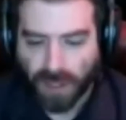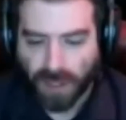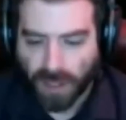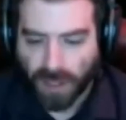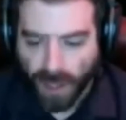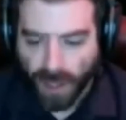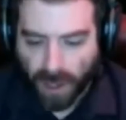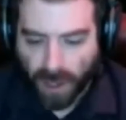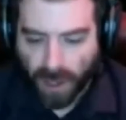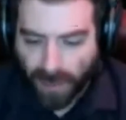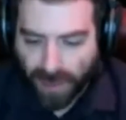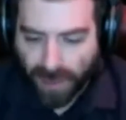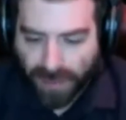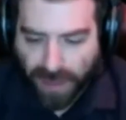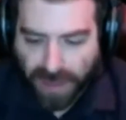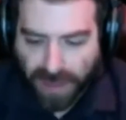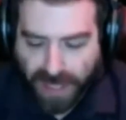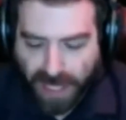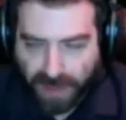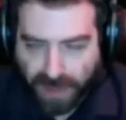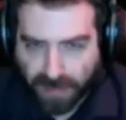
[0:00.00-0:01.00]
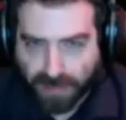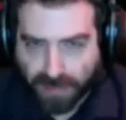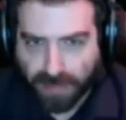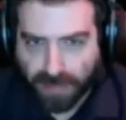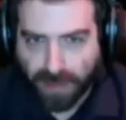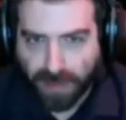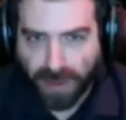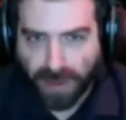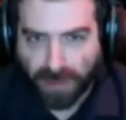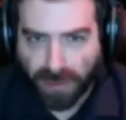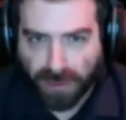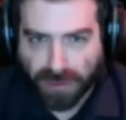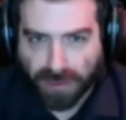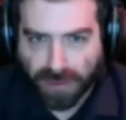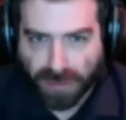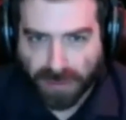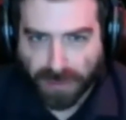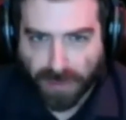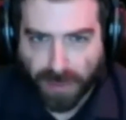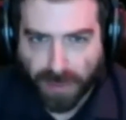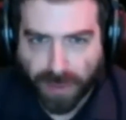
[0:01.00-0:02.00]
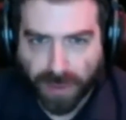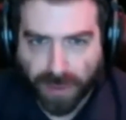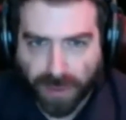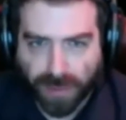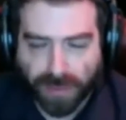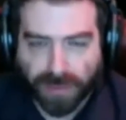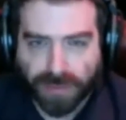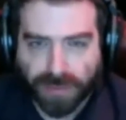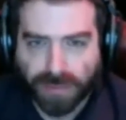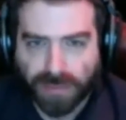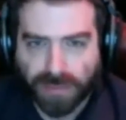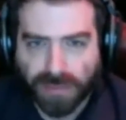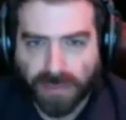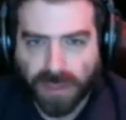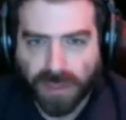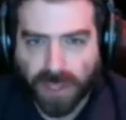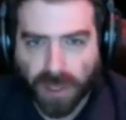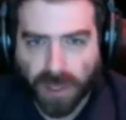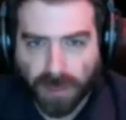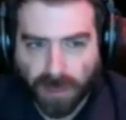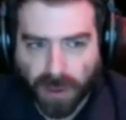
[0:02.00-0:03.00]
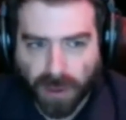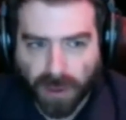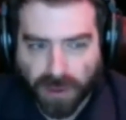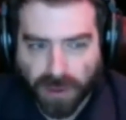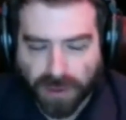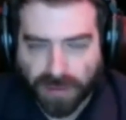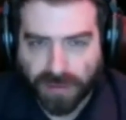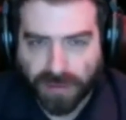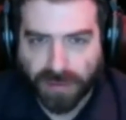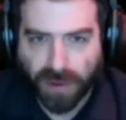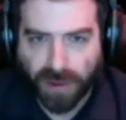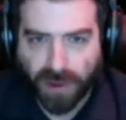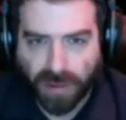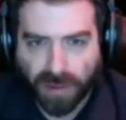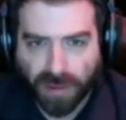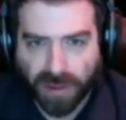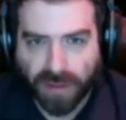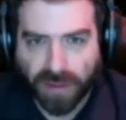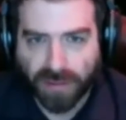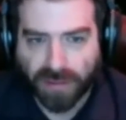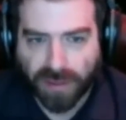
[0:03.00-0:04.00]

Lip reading: Oh, I think that's one of the most important components of all this.